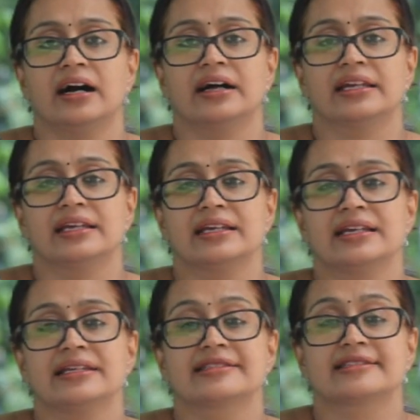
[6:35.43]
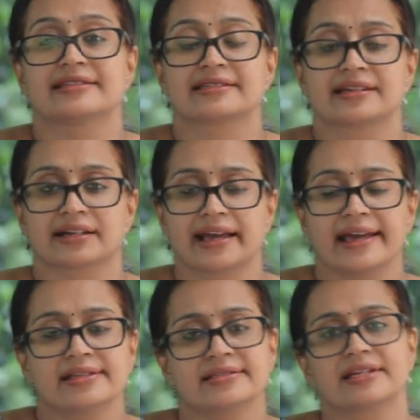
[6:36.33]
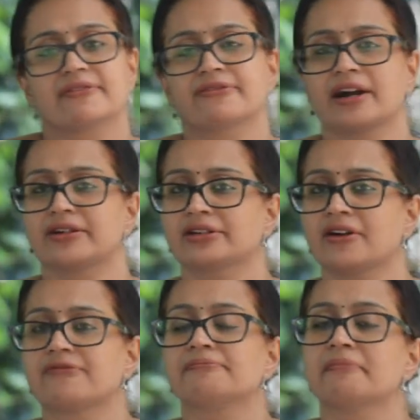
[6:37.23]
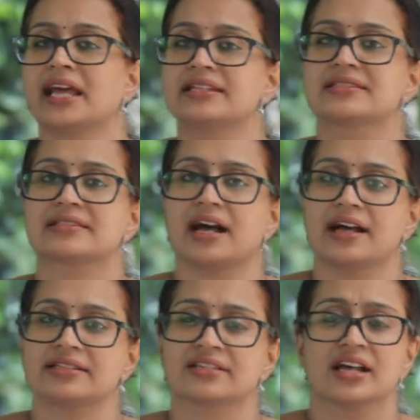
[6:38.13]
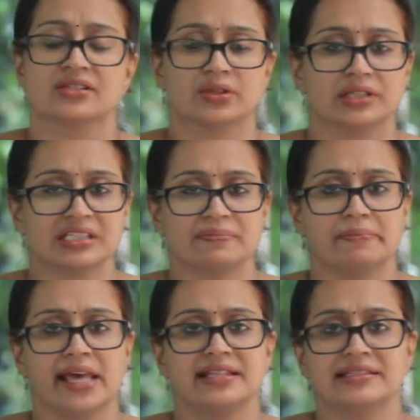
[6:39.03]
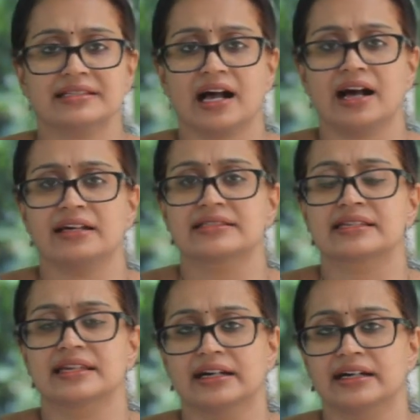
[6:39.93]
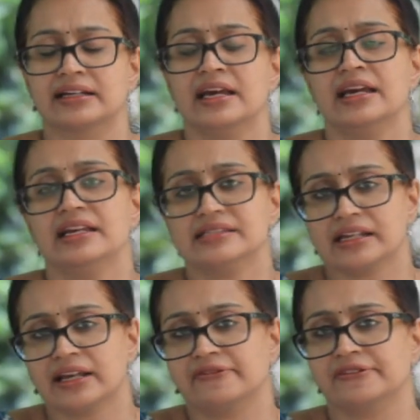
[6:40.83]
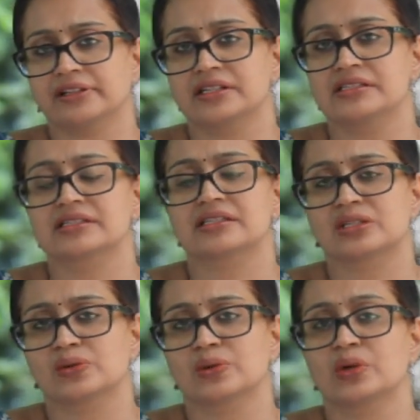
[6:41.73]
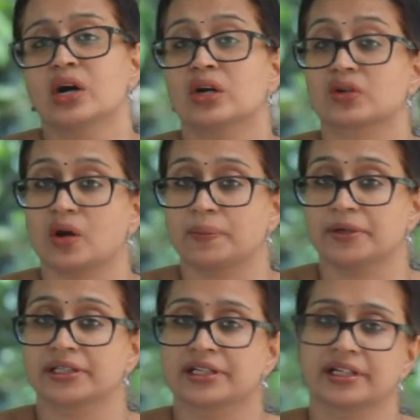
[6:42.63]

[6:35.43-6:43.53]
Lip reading: he is disgraced in front of men's eyes. So this men's eyes here is a reference to Robert